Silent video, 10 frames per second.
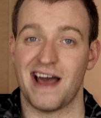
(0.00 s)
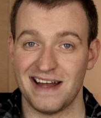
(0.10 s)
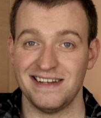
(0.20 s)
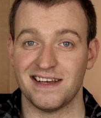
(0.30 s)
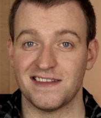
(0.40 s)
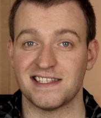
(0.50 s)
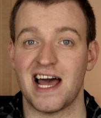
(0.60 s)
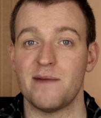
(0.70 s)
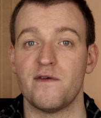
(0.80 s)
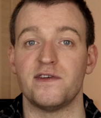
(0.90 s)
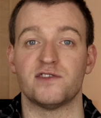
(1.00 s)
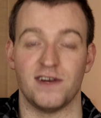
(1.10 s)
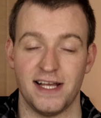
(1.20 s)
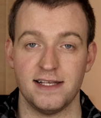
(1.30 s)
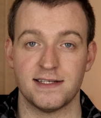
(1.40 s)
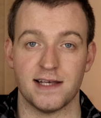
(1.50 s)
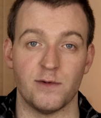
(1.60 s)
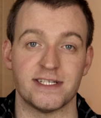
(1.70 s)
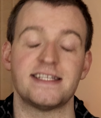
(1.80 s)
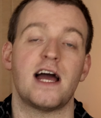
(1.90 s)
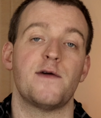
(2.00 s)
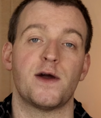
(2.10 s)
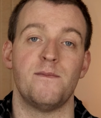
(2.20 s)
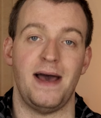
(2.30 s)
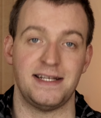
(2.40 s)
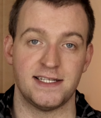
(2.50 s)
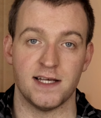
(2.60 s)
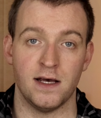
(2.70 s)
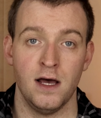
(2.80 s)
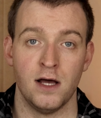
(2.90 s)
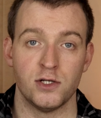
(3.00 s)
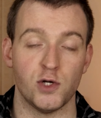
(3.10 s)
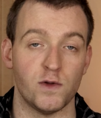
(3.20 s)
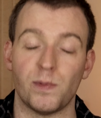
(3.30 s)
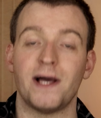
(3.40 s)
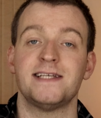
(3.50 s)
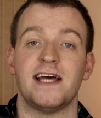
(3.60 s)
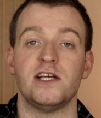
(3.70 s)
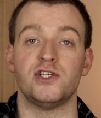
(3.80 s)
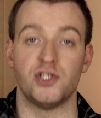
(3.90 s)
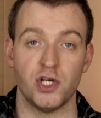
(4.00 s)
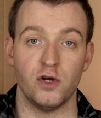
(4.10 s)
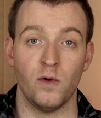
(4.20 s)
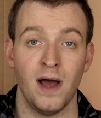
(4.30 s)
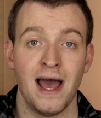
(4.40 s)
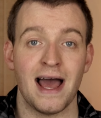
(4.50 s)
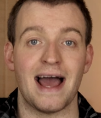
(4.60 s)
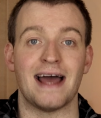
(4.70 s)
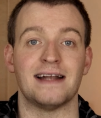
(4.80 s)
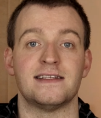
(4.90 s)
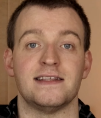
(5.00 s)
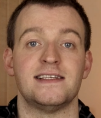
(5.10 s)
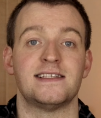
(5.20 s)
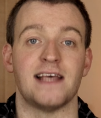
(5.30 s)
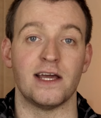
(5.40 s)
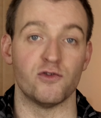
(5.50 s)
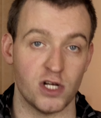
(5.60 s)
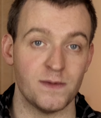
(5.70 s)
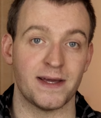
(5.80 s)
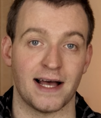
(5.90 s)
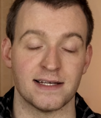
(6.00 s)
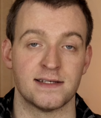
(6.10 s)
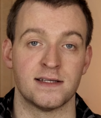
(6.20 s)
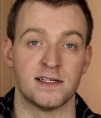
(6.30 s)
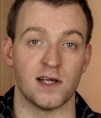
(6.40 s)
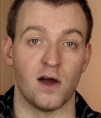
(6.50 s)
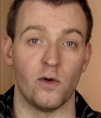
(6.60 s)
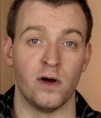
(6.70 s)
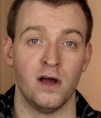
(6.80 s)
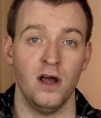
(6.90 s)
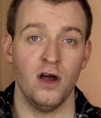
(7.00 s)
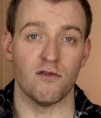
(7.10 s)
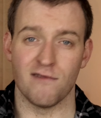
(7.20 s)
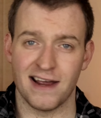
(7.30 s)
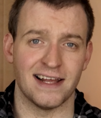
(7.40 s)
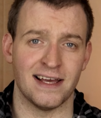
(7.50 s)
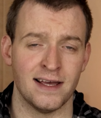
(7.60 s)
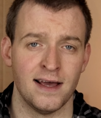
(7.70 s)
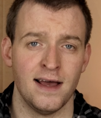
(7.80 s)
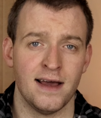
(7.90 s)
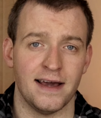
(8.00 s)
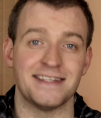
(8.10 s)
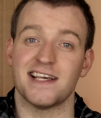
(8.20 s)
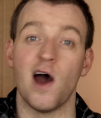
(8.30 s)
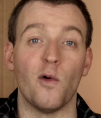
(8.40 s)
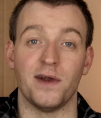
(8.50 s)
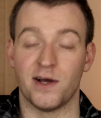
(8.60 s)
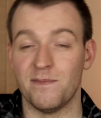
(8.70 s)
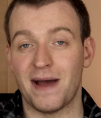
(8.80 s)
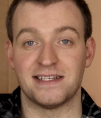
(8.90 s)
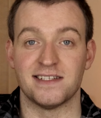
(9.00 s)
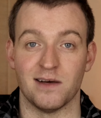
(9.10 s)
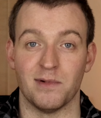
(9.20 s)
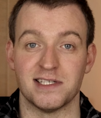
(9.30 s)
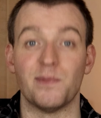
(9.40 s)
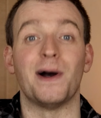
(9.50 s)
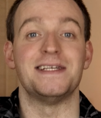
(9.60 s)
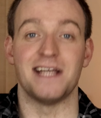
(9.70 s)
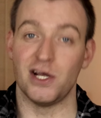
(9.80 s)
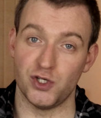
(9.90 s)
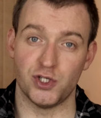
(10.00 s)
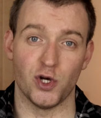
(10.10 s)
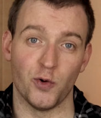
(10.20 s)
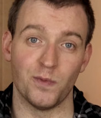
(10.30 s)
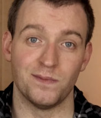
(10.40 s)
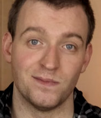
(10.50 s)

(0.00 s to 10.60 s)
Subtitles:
And at the time of its release, it was a direct competitor to the PlayStation 2 and the Sega Dreamcast, so really, its only competitor was the PlayStation 2.